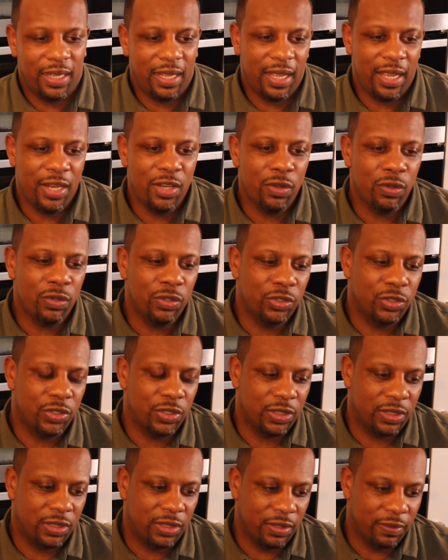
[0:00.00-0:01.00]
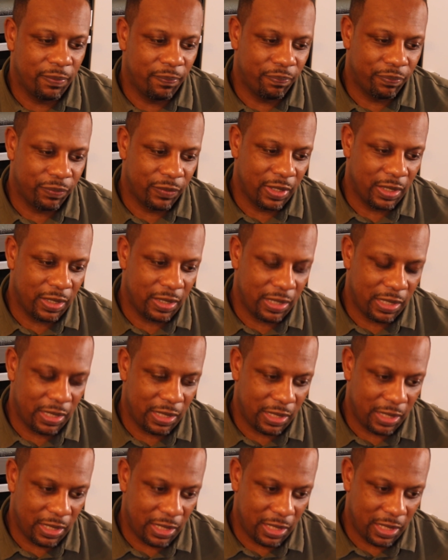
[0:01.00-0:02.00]
and not just
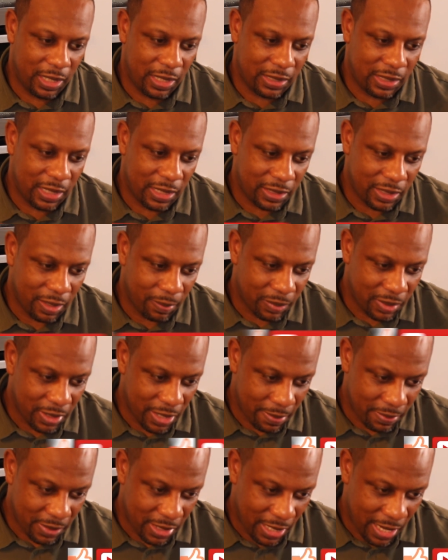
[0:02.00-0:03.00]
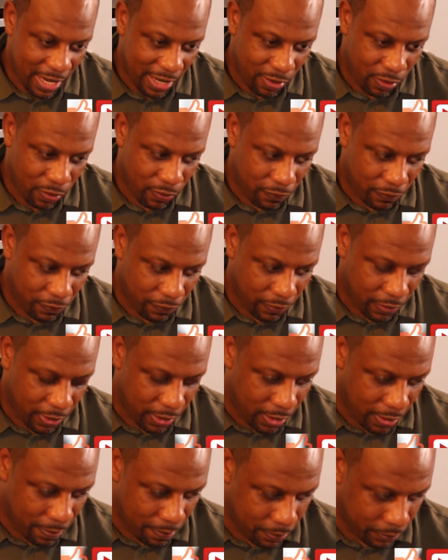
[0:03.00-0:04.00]
is there sometimes a lack of
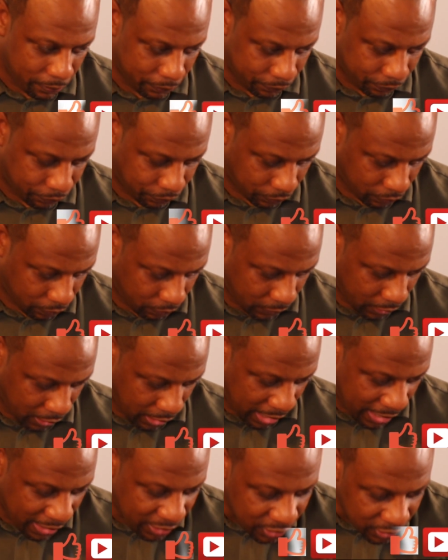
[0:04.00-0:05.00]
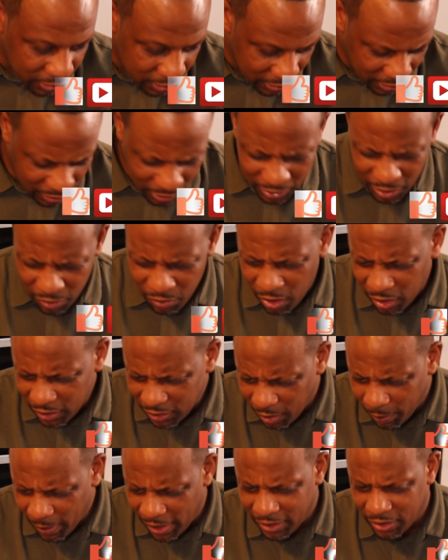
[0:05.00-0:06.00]
um, agencies because there are
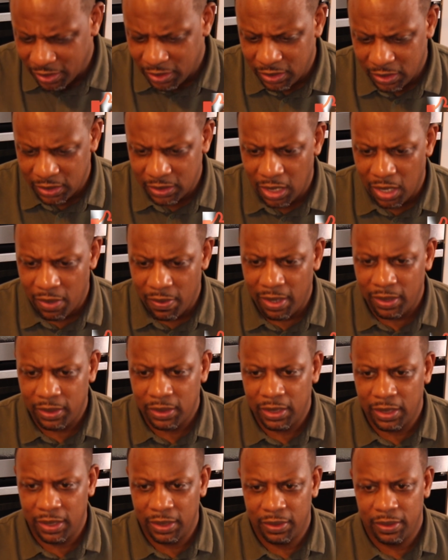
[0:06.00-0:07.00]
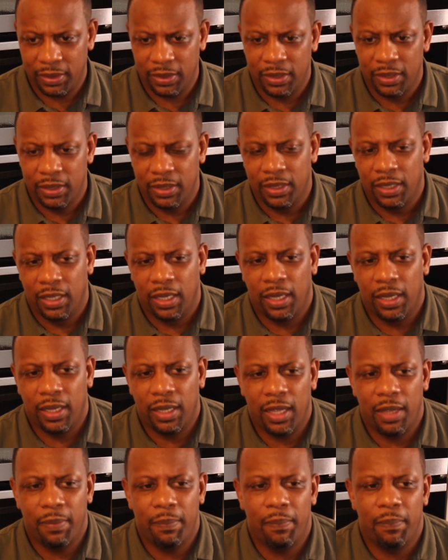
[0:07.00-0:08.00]
some agencies that are out there, mm.
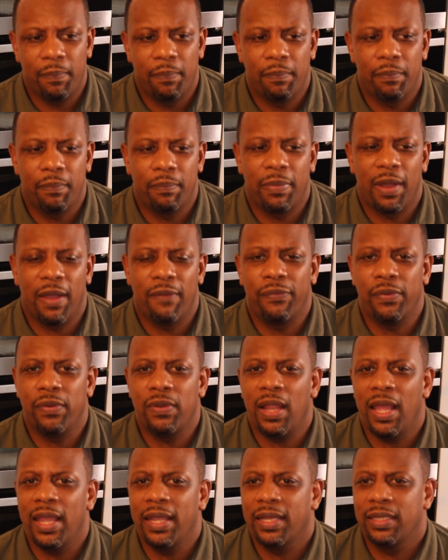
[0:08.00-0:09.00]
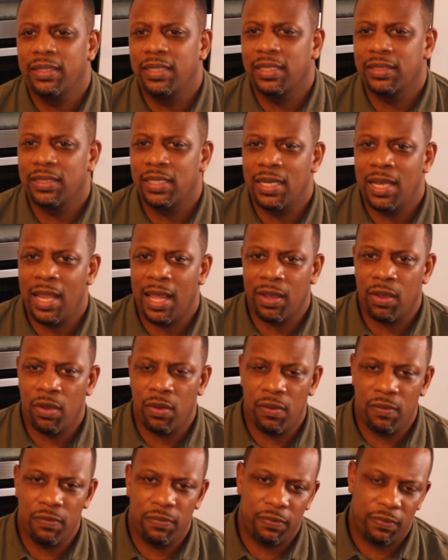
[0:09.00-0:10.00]
um, but I feel like there's a lack
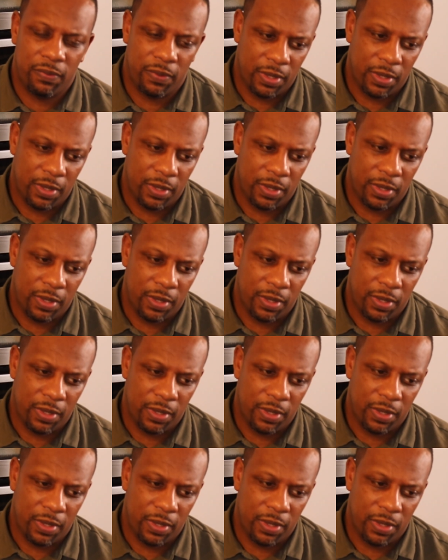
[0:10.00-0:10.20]
of